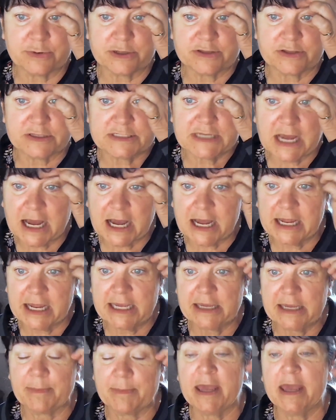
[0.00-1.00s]
At the
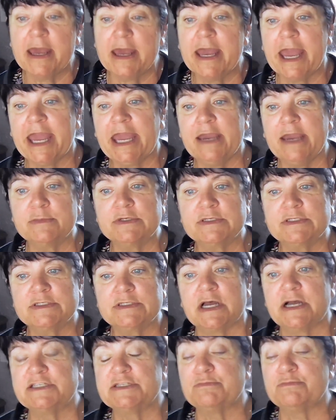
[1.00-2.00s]
time,
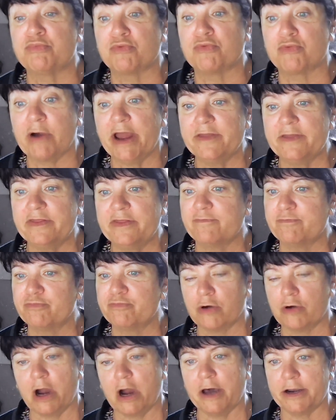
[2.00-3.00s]
Amazon's breadth of
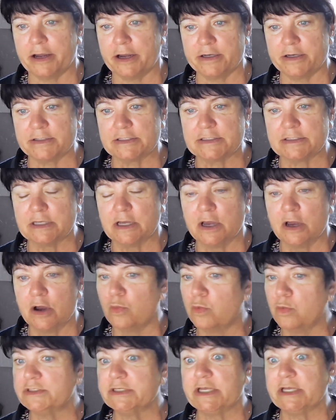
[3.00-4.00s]
products
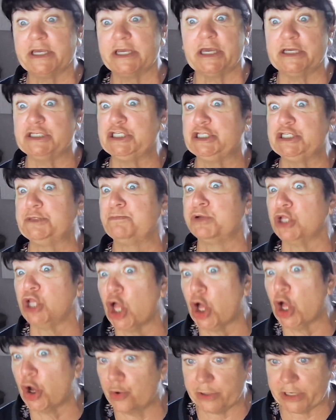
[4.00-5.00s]
was like
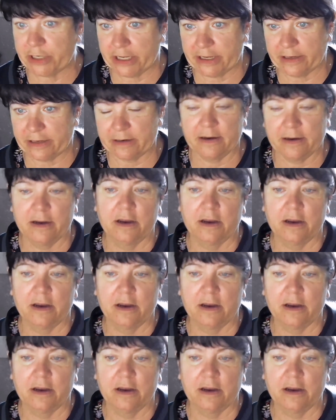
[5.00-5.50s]
exploding.